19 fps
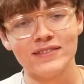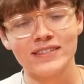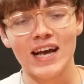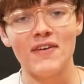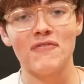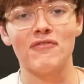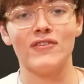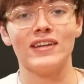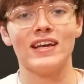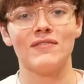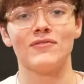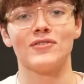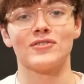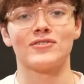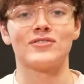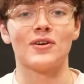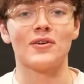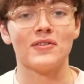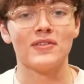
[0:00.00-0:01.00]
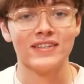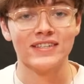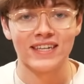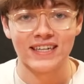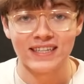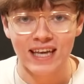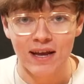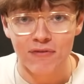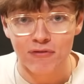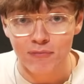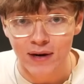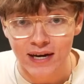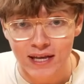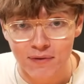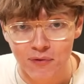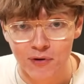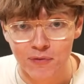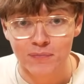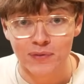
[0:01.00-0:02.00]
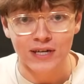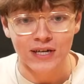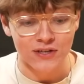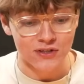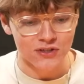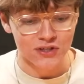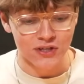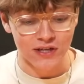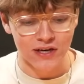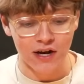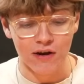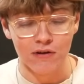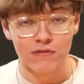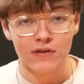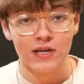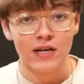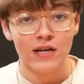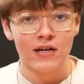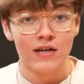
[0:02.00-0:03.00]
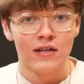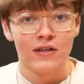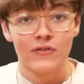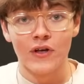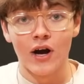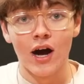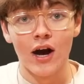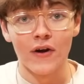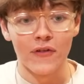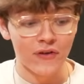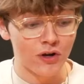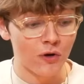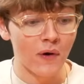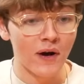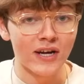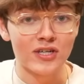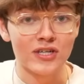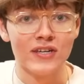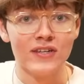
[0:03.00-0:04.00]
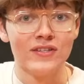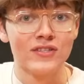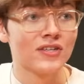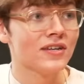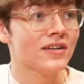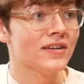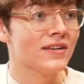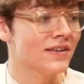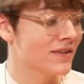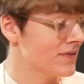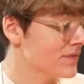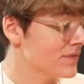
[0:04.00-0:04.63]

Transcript: definitely have not stolen this idea from anyone because, you know, the heart of the BadBoyHalo.